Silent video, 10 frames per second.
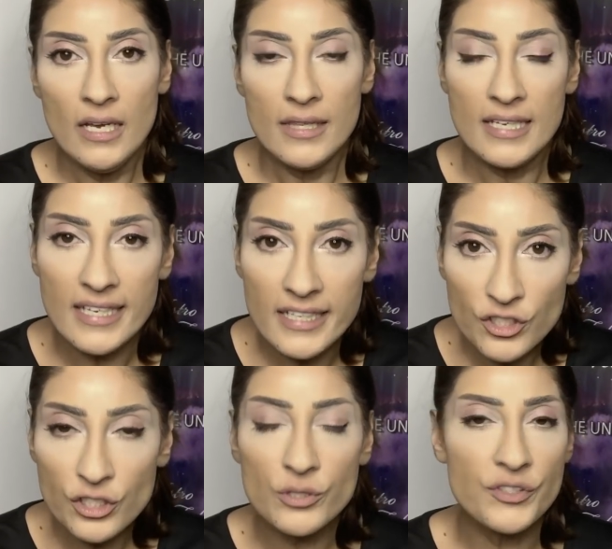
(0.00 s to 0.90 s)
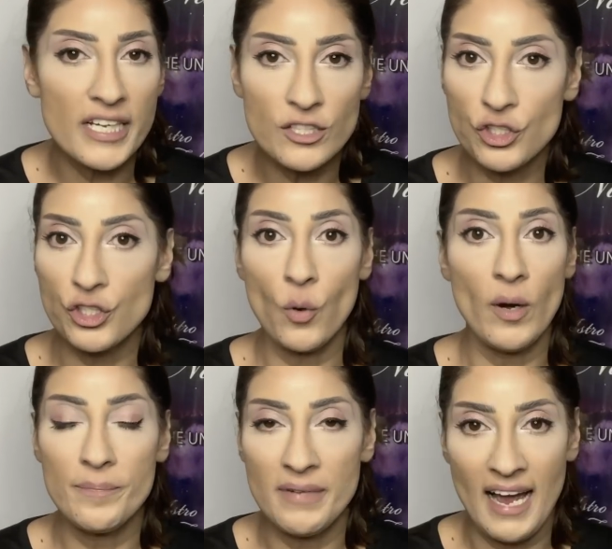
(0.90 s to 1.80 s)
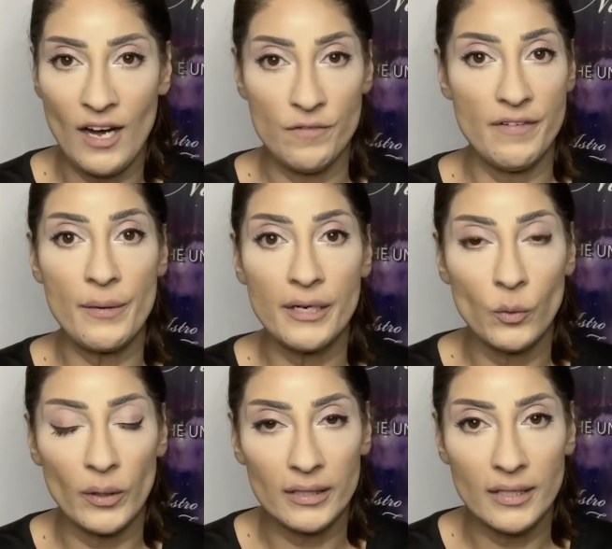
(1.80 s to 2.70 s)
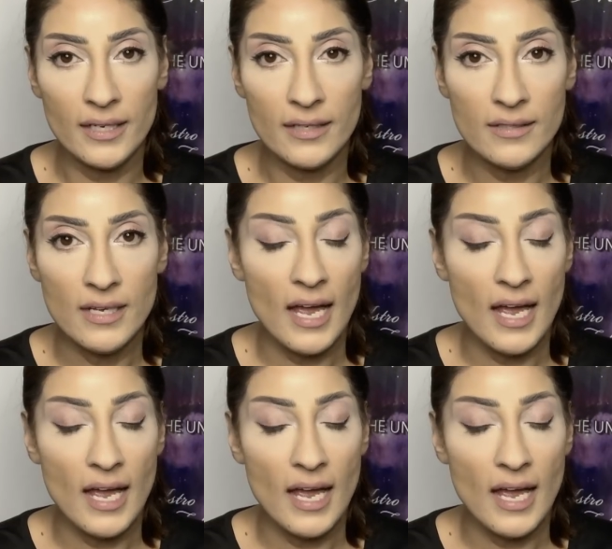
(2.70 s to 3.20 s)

The issues that show up now very quickly